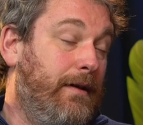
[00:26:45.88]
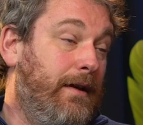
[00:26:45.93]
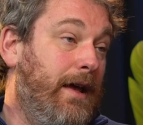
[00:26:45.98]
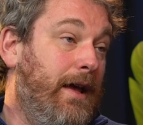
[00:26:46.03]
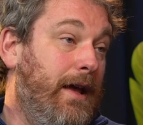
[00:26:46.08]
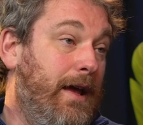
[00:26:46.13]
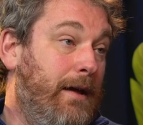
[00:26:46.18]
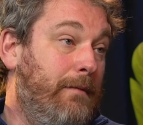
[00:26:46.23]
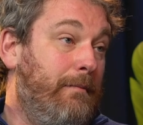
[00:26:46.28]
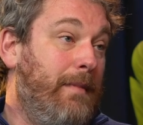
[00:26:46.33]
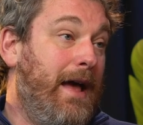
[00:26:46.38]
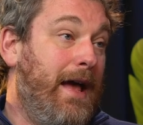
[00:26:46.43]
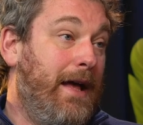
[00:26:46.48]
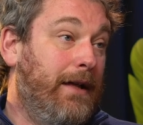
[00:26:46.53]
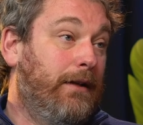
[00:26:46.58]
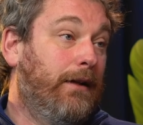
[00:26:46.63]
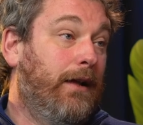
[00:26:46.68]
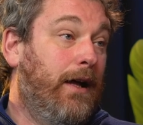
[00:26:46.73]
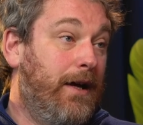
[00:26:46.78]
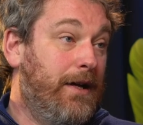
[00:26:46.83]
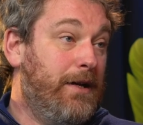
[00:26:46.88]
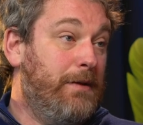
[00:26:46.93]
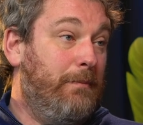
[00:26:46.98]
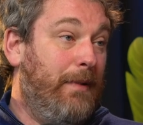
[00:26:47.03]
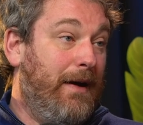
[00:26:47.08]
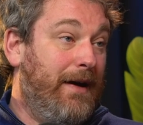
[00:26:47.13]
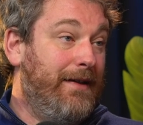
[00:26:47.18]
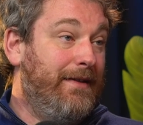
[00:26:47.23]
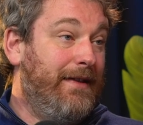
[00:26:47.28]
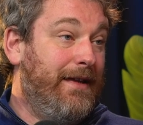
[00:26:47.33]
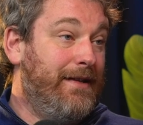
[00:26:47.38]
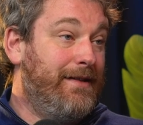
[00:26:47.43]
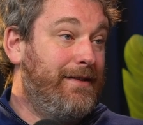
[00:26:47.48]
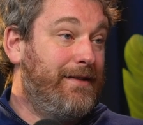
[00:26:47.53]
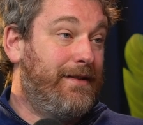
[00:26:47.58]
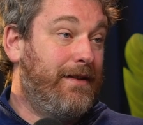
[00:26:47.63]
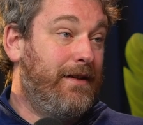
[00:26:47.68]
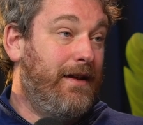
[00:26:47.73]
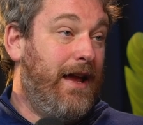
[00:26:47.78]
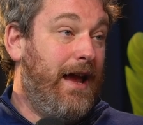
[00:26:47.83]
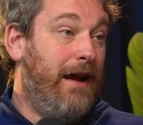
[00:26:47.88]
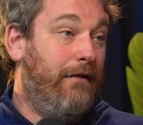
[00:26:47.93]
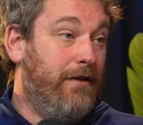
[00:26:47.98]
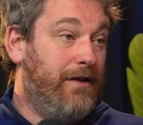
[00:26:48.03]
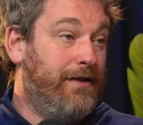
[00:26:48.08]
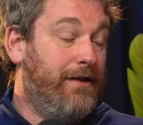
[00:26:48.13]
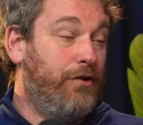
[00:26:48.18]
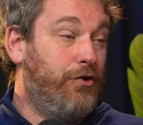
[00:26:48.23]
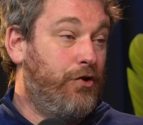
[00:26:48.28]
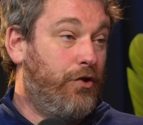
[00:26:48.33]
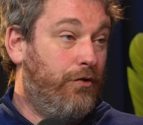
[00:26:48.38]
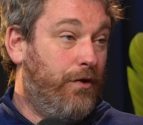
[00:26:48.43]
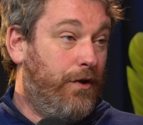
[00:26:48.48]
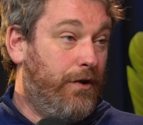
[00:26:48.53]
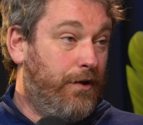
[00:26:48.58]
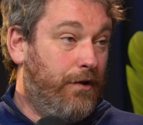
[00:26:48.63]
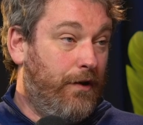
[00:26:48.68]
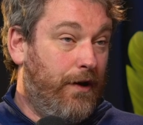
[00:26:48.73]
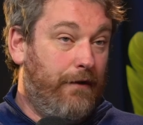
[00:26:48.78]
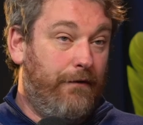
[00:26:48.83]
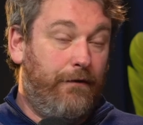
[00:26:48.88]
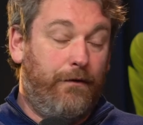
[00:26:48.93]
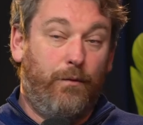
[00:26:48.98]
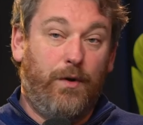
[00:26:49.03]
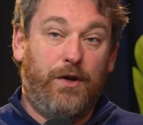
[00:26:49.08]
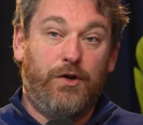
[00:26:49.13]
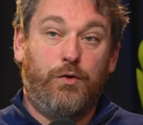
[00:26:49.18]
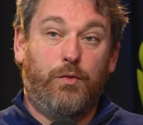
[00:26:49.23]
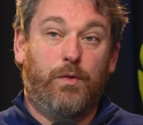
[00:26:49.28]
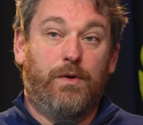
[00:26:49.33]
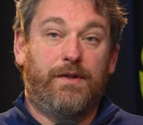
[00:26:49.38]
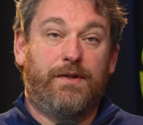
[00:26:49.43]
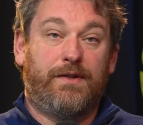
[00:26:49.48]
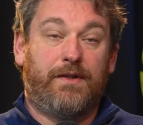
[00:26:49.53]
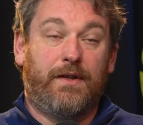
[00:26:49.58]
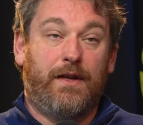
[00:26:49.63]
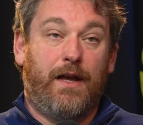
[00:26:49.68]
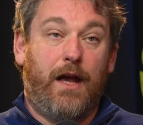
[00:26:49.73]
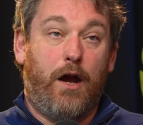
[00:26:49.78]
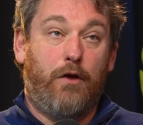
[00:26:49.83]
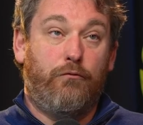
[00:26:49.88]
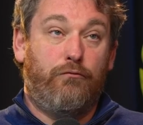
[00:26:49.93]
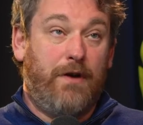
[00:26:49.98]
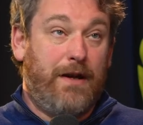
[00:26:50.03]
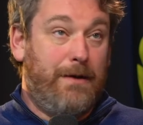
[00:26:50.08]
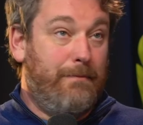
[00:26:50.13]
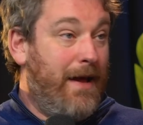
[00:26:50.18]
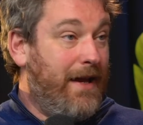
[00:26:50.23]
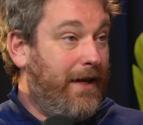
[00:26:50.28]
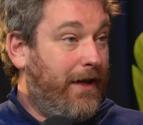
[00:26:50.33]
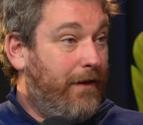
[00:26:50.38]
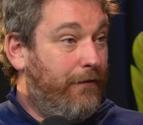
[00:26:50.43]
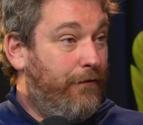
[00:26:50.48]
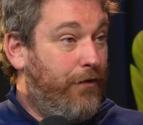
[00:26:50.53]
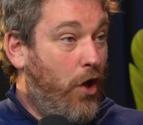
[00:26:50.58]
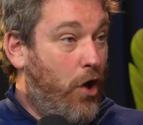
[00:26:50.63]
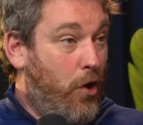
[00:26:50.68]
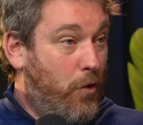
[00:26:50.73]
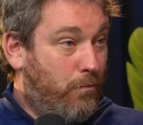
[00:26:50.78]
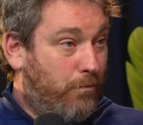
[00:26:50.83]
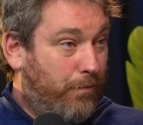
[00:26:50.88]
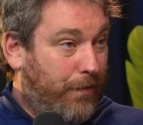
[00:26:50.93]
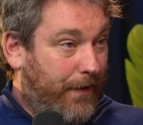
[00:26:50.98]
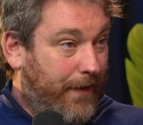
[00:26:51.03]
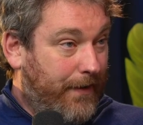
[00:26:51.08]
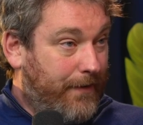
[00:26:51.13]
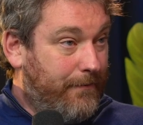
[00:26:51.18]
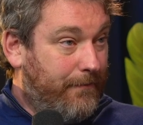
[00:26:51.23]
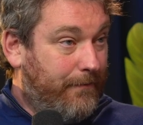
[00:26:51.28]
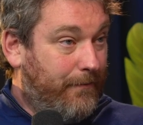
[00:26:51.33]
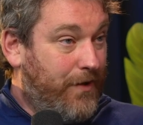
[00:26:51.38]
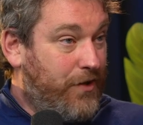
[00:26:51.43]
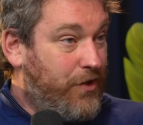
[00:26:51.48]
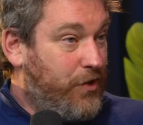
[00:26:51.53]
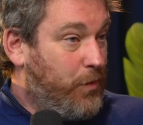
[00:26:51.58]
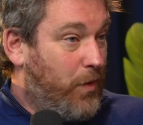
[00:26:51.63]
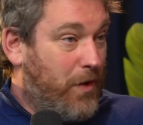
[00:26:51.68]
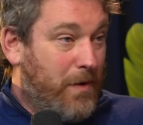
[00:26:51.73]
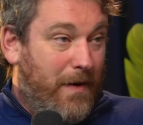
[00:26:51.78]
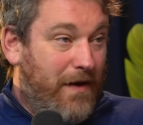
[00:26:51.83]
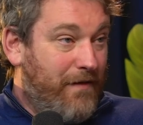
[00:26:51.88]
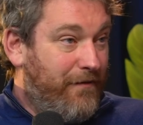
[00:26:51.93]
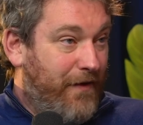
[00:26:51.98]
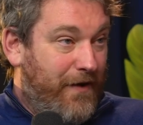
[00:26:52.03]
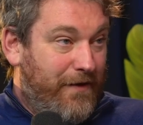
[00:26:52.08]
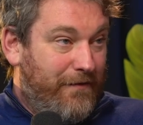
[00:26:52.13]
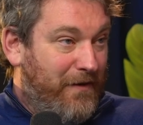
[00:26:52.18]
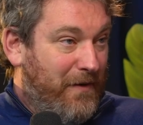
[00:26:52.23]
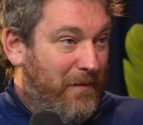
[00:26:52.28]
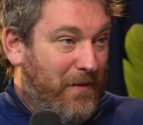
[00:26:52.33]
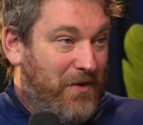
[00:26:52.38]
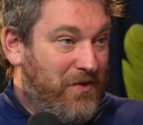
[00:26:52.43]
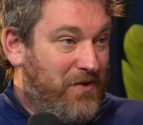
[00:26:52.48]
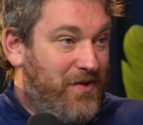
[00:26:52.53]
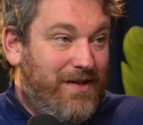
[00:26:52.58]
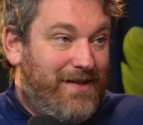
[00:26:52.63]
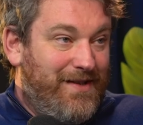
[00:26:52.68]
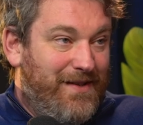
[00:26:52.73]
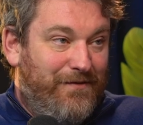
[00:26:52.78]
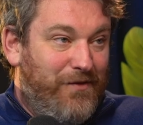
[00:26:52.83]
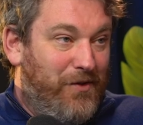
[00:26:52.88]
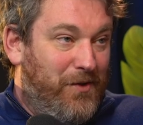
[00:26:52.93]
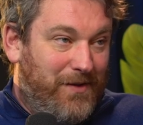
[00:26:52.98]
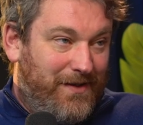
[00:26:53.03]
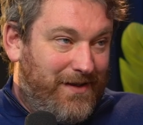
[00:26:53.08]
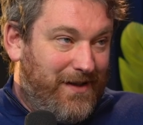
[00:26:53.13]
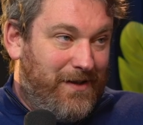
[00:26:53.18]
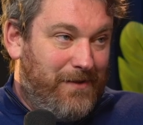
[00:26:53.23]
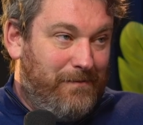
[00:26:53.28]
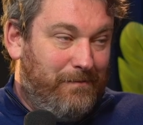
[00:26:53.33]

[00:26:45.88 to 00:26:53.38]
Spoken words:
headlined by this Heritage Chronograph, which was a remake of the home plate, which is one of my favorite watches of all time.